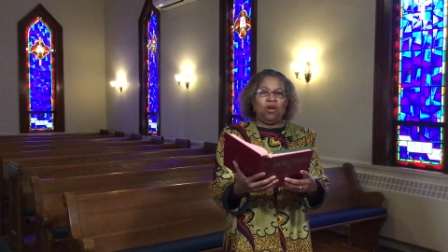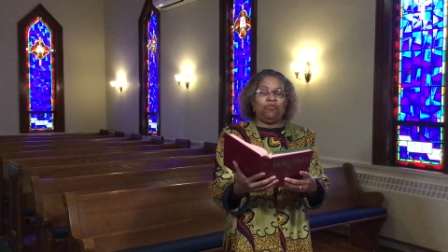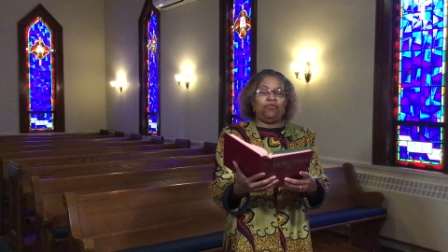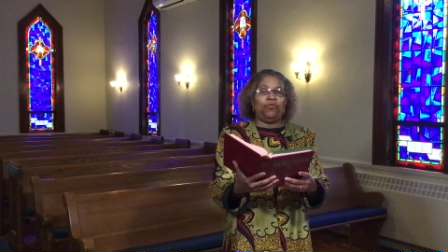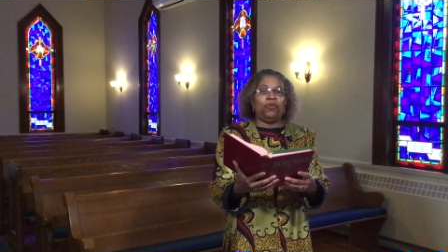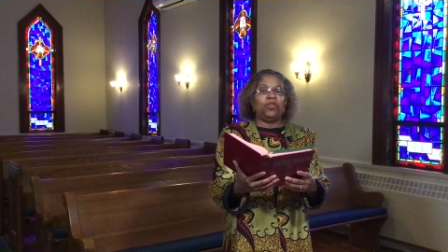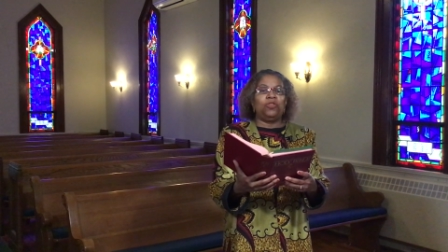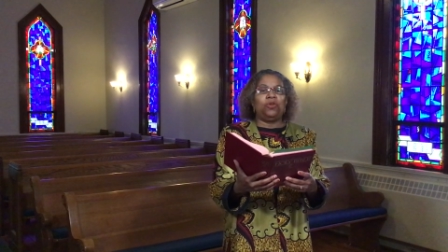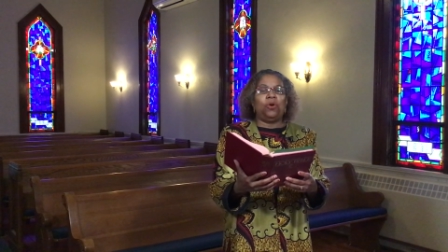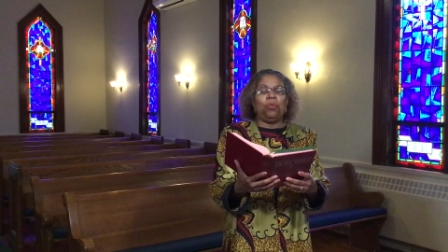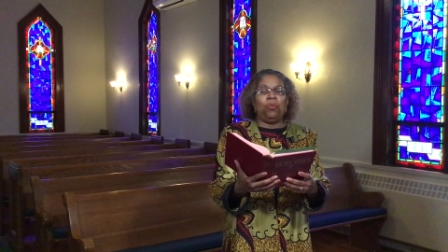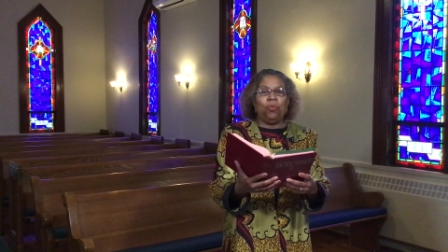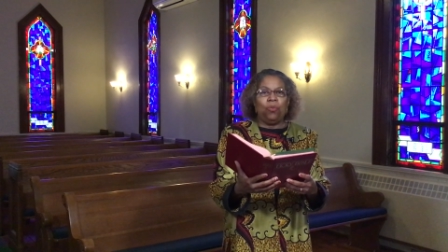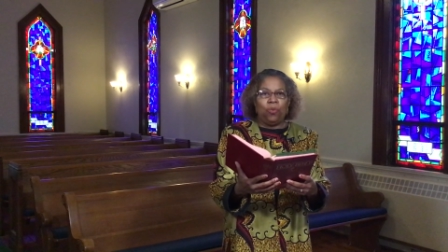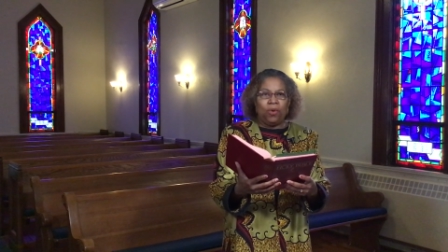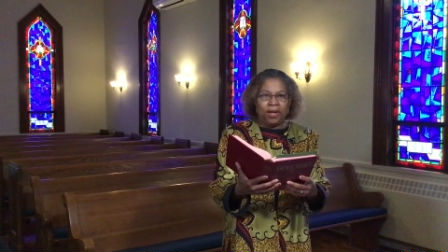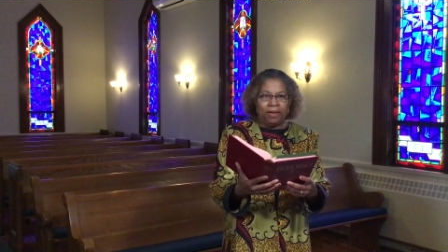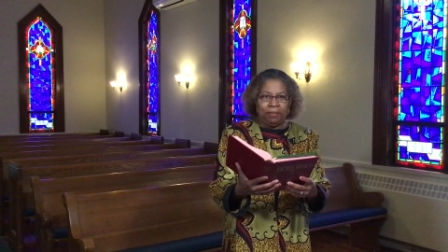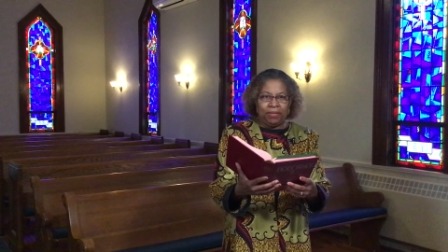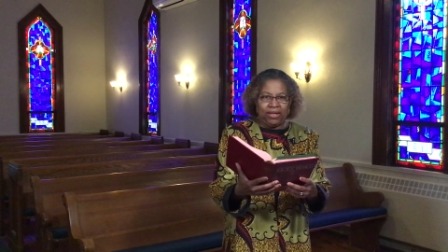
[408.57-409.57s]
for the
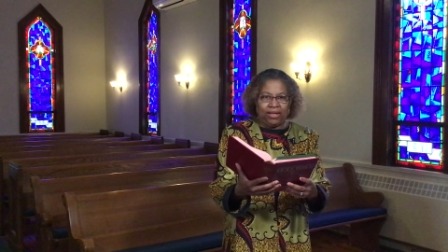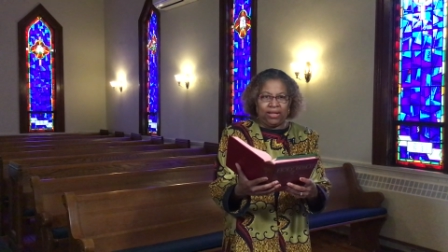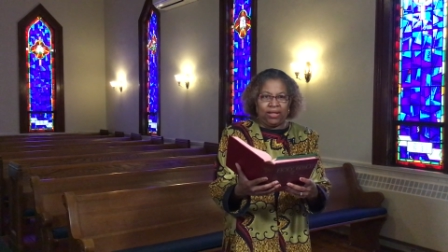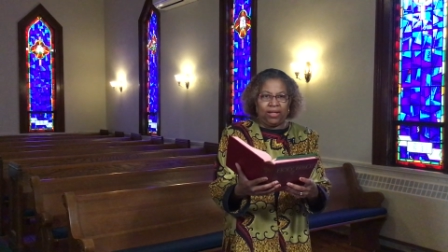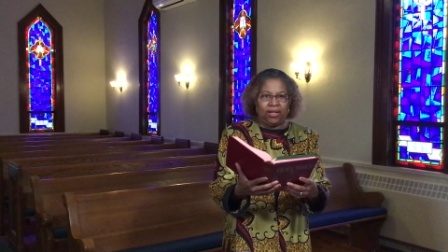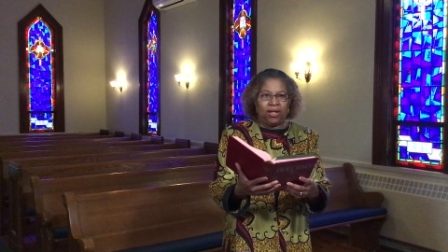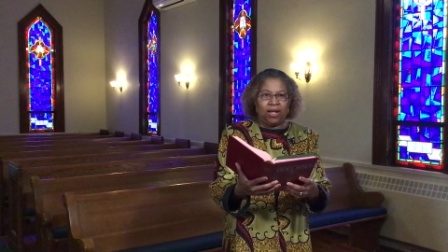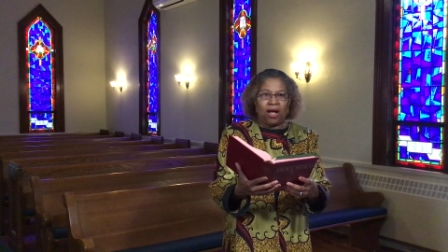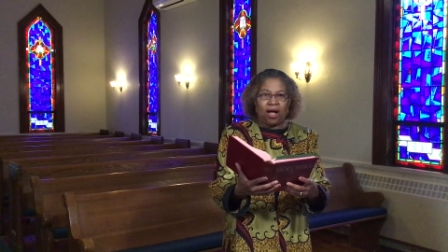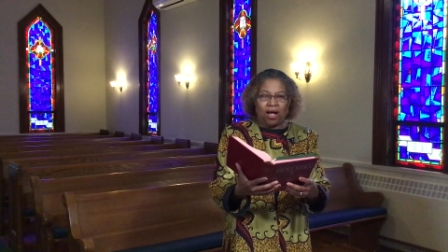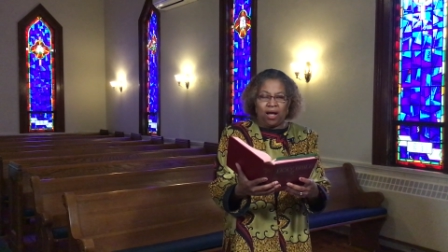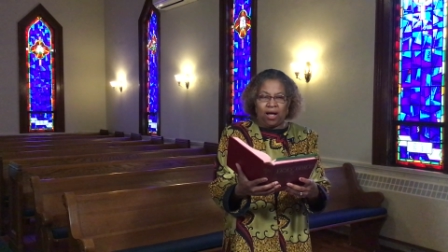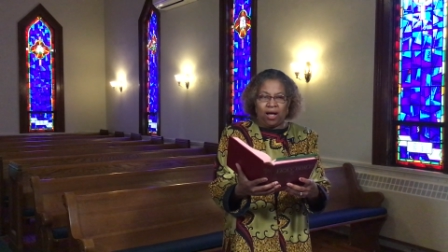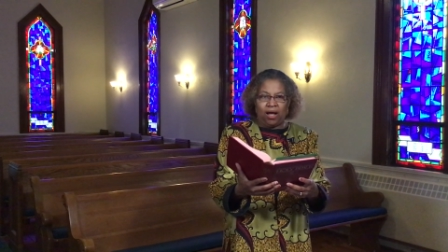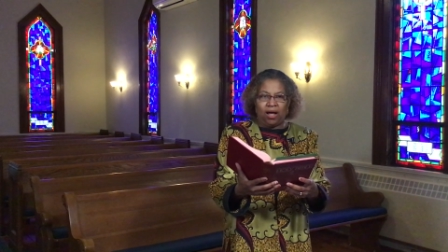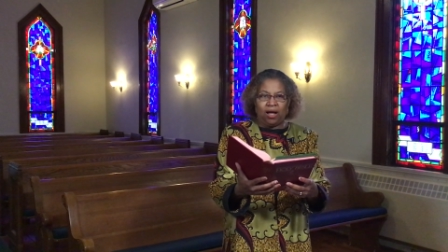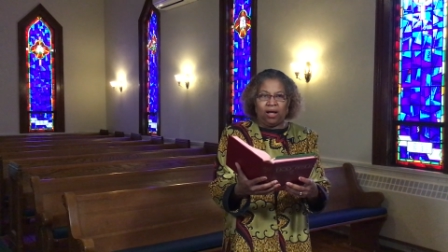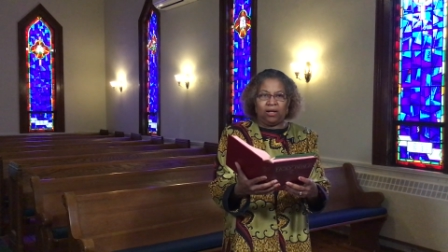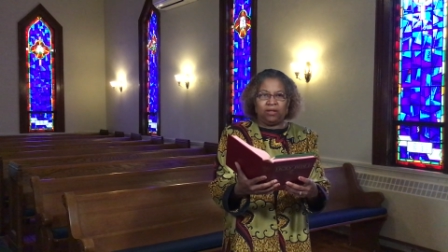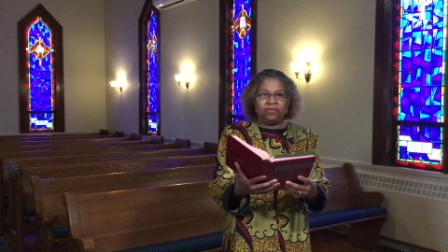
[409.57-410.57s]
women
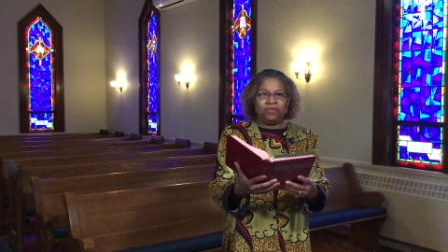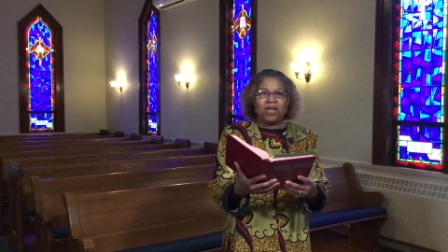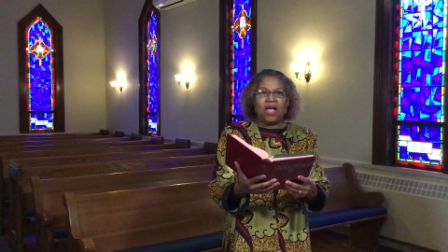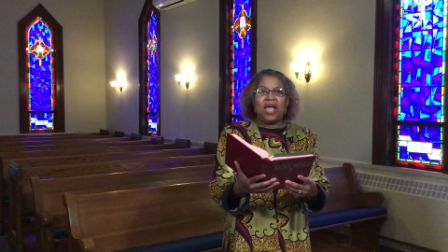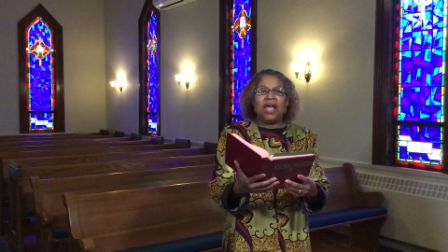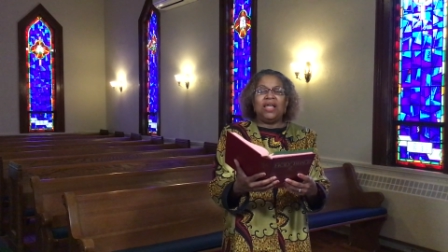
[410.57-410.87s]
of